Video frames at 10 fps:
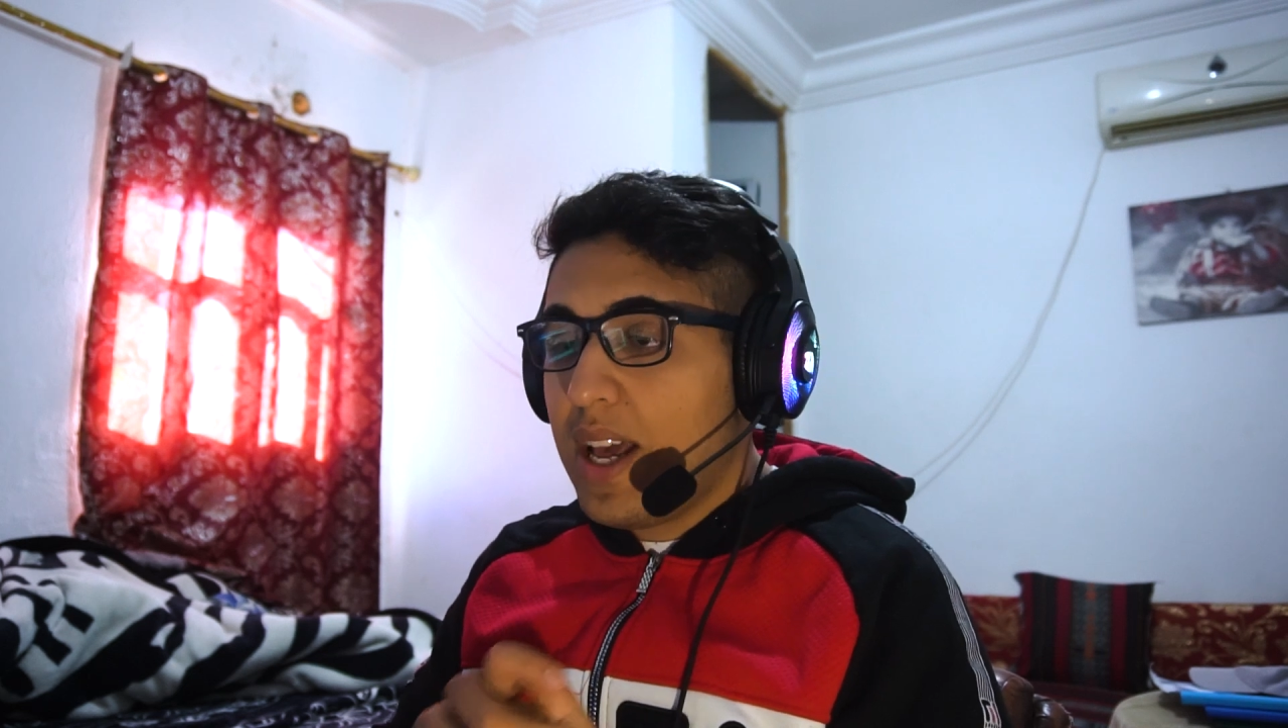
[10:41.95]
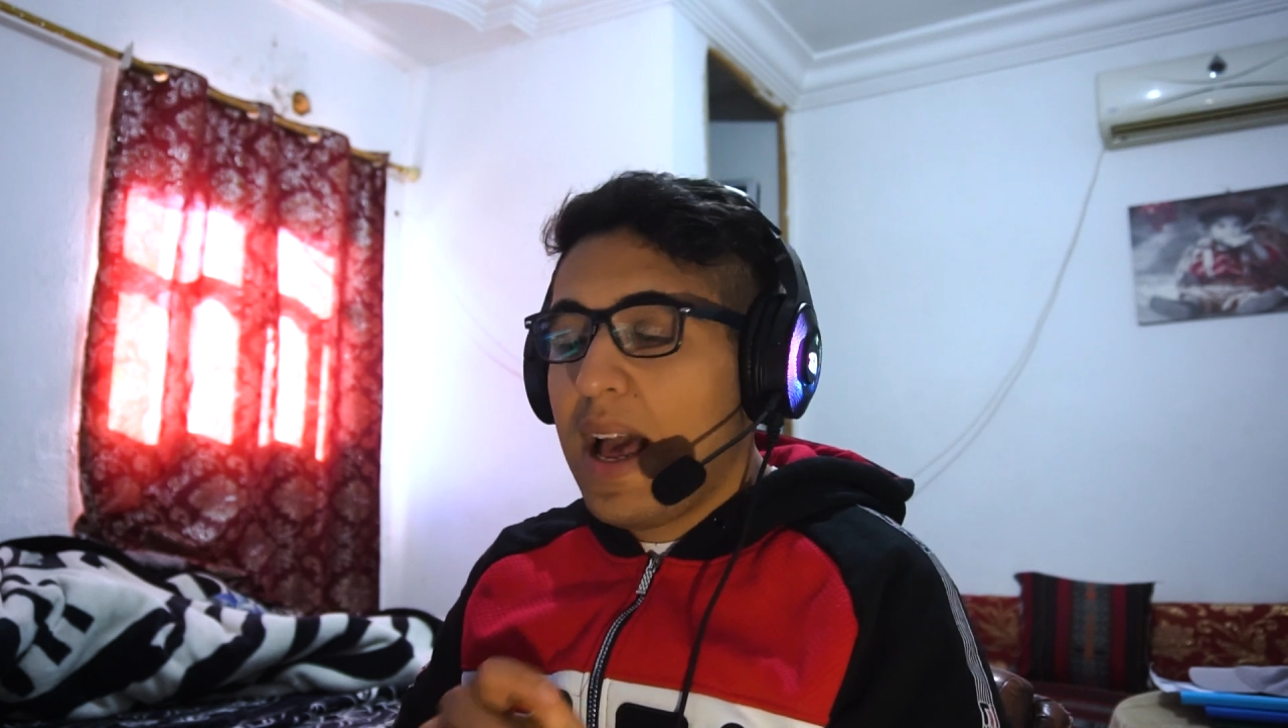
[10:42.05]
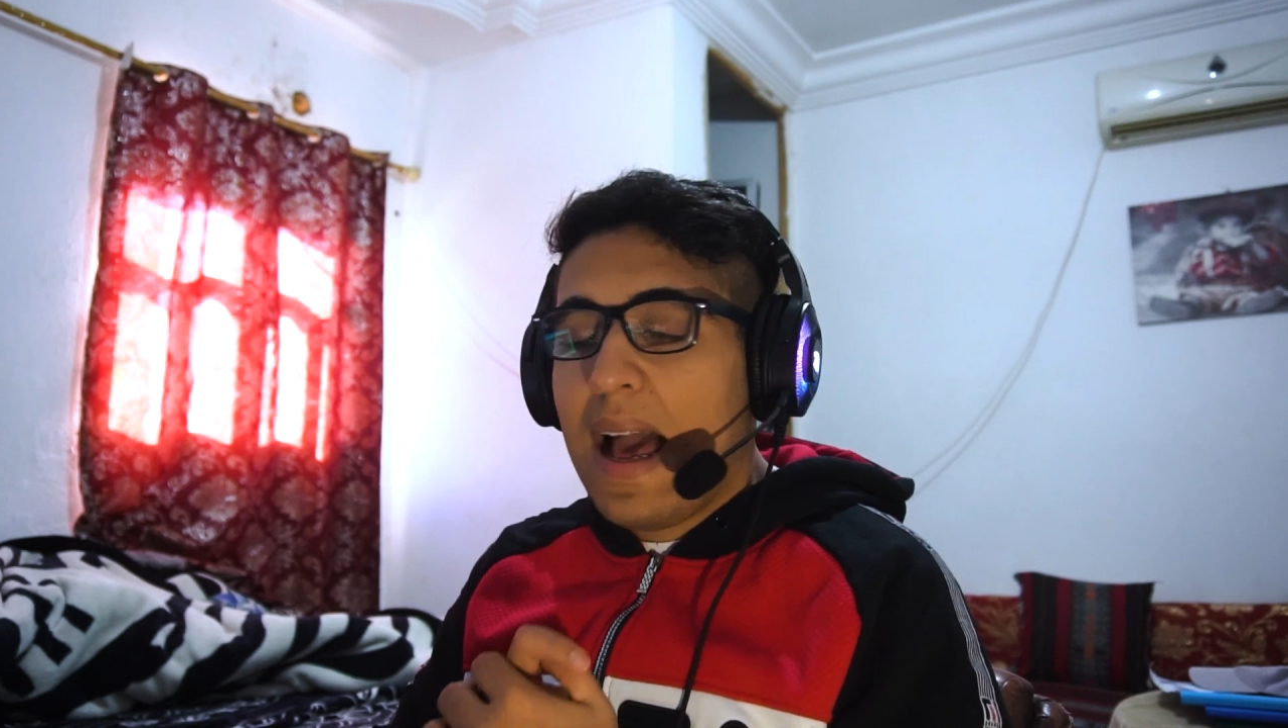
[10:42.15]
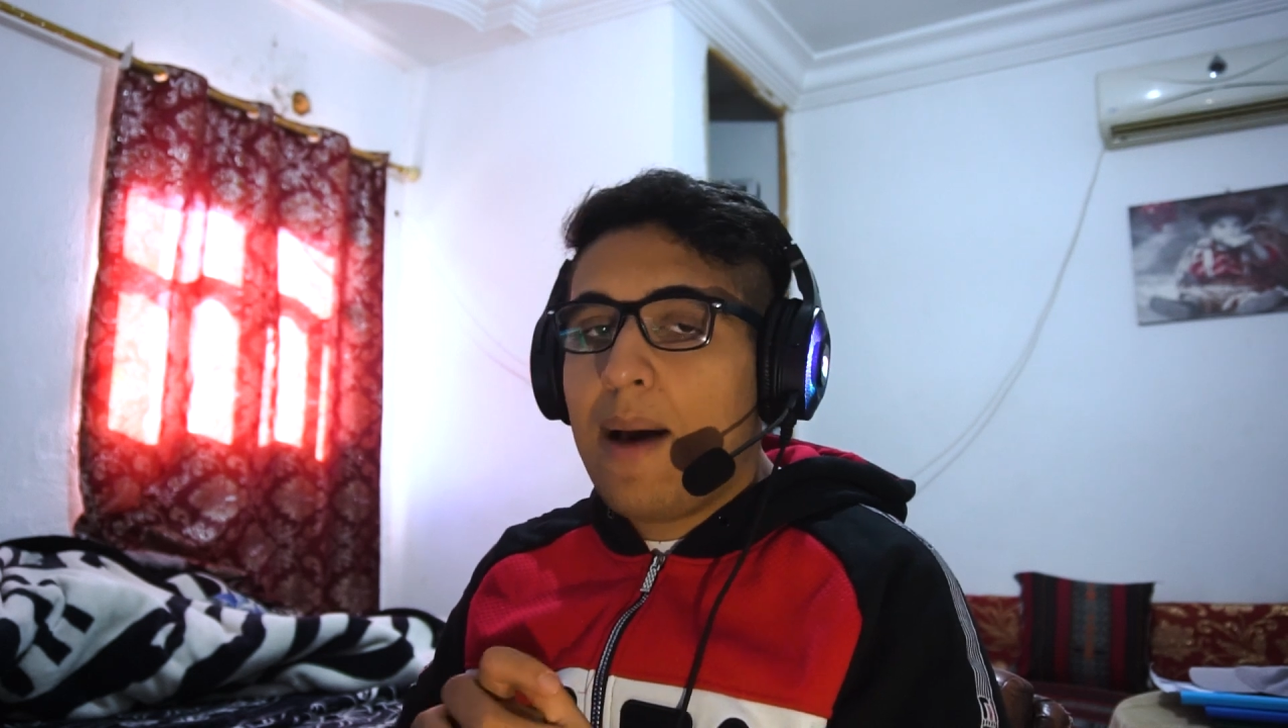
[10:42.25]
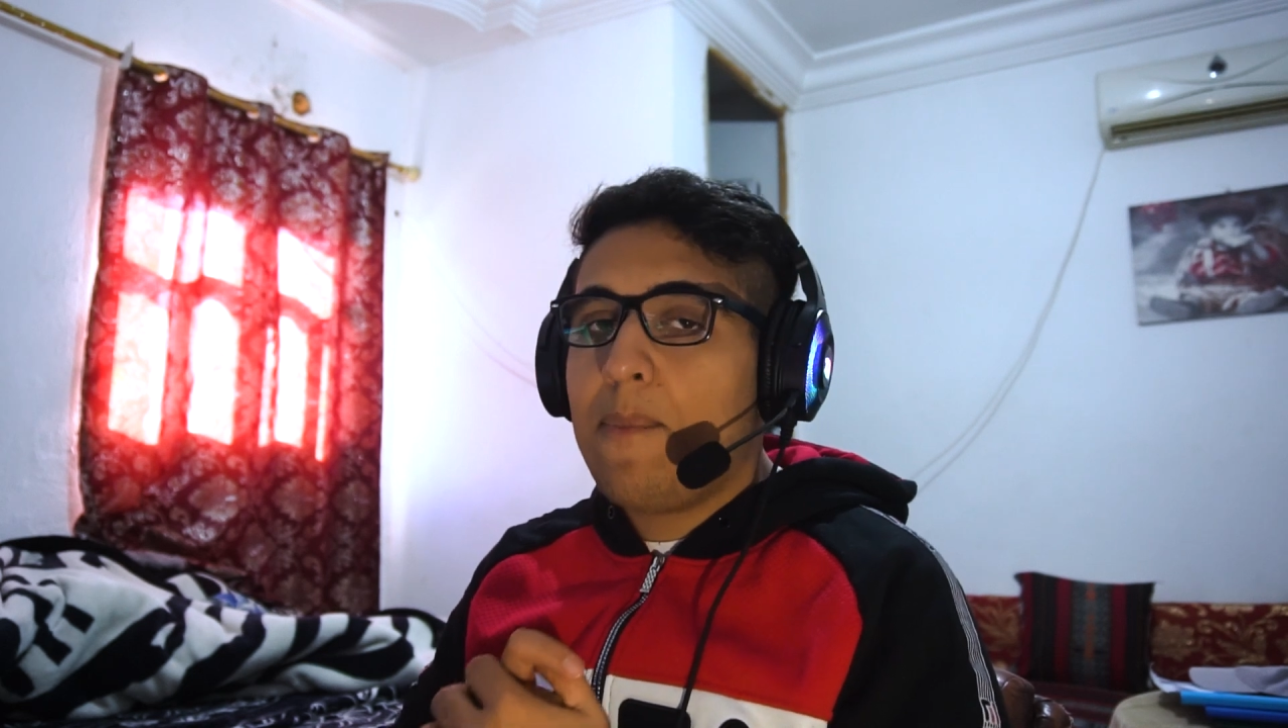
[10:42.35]

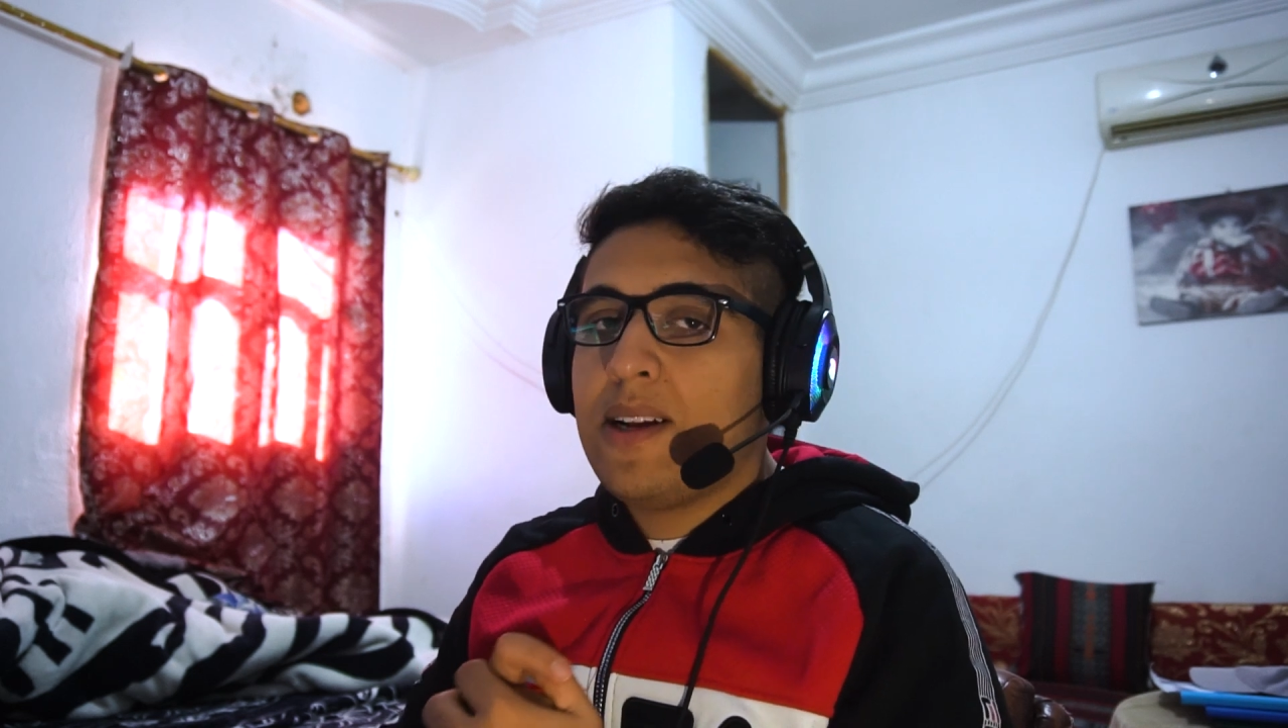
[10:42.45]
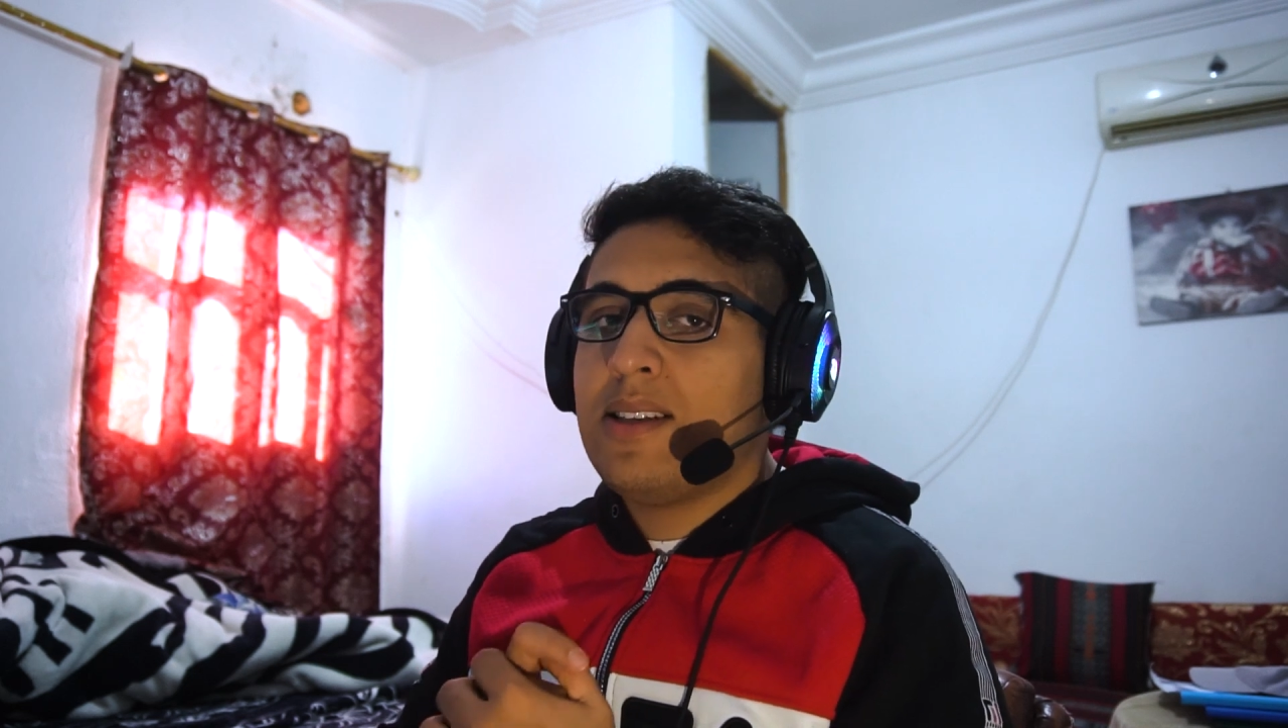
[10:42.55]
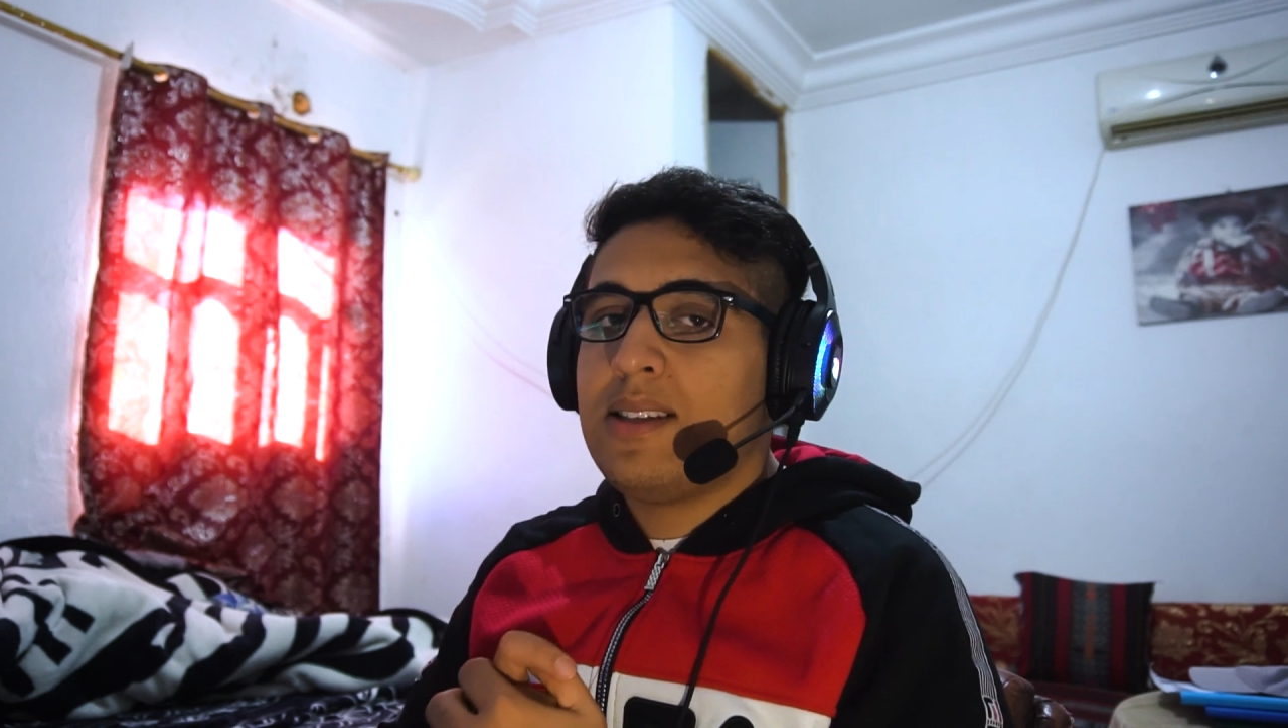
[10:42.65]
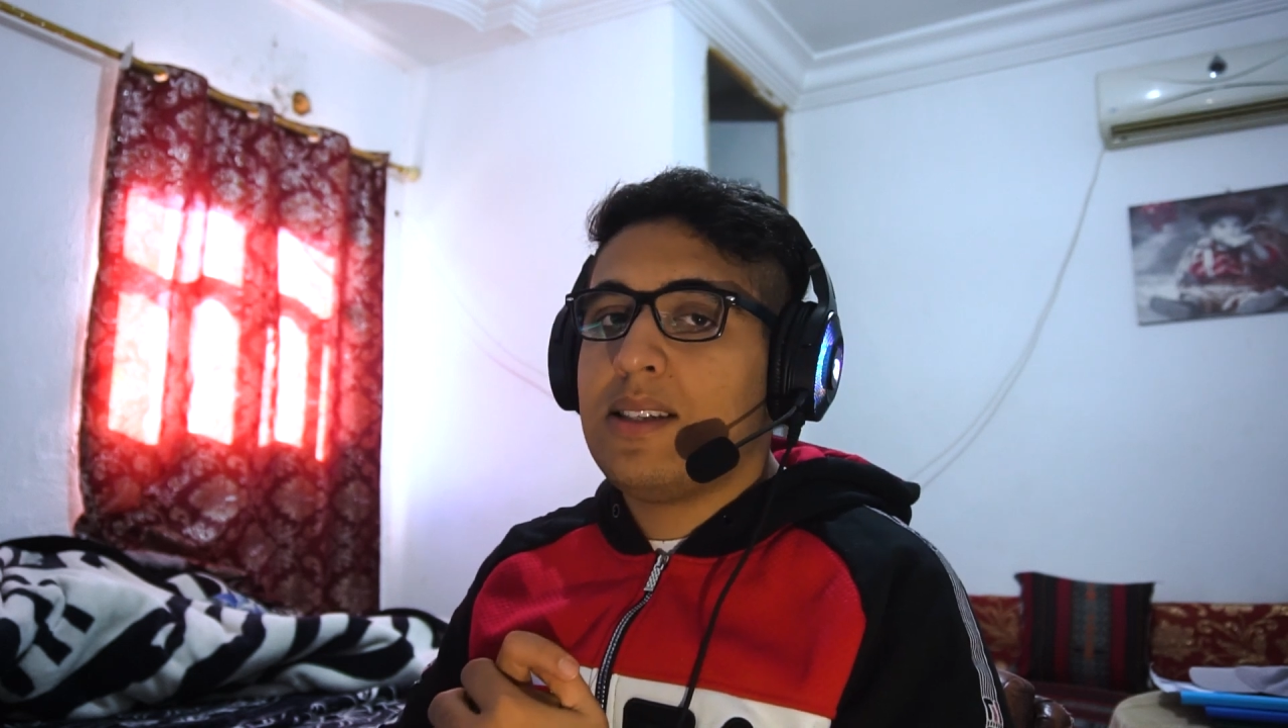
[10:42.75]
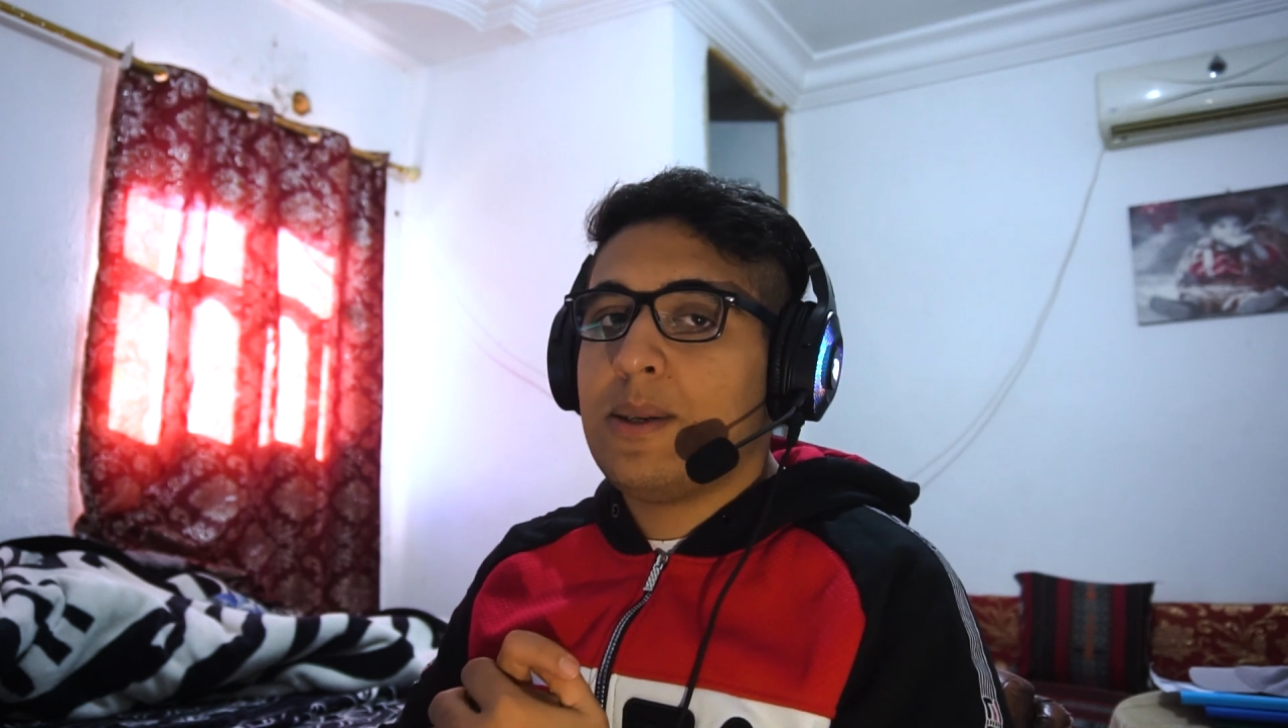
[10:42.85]

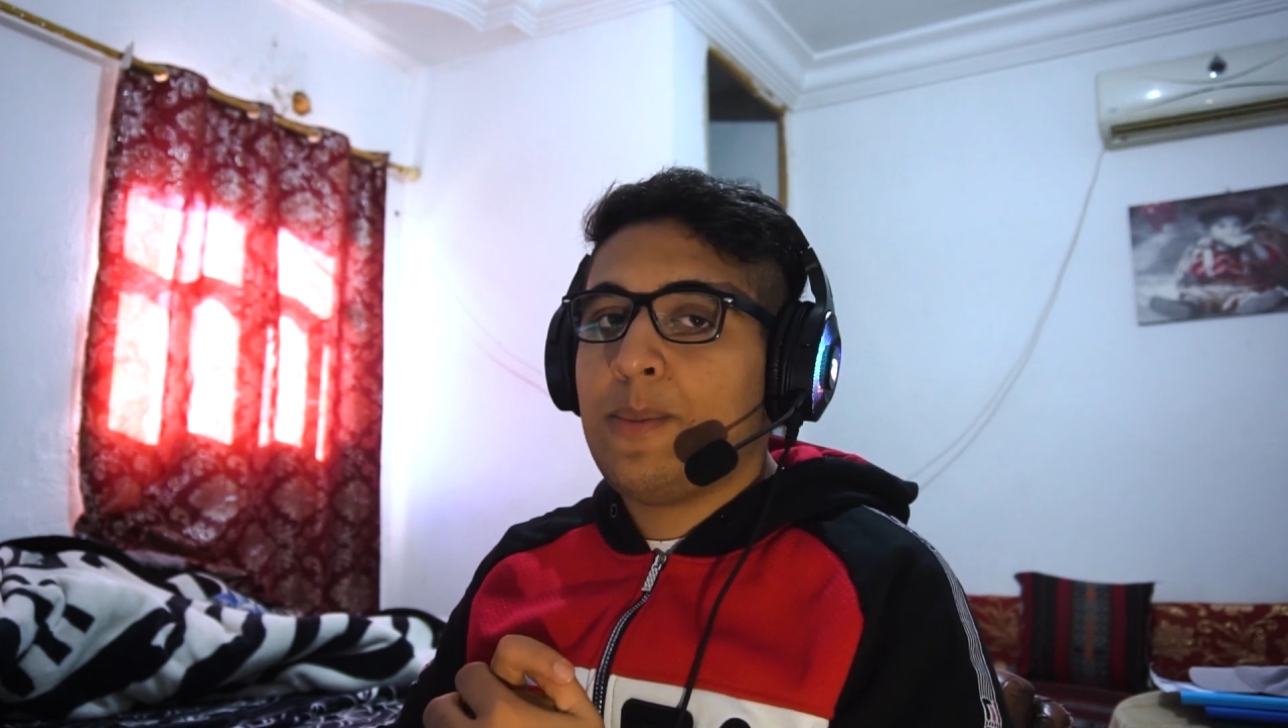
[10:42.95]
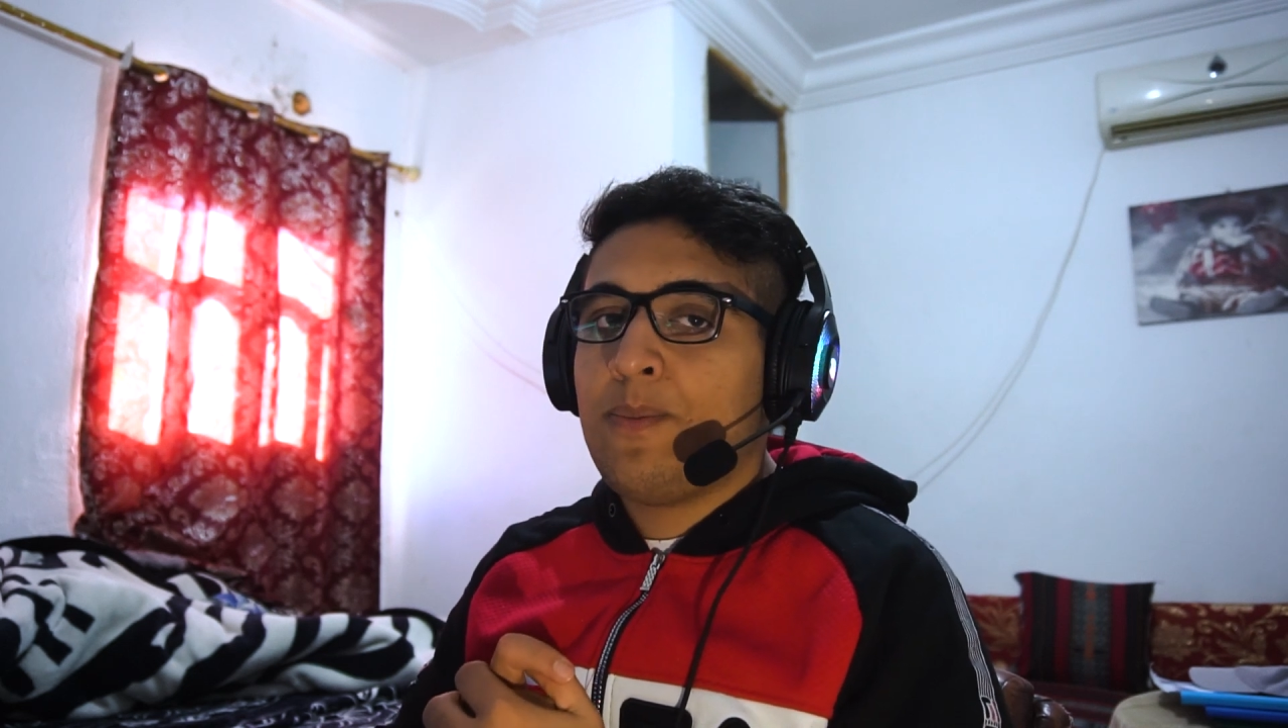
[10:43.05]
happens,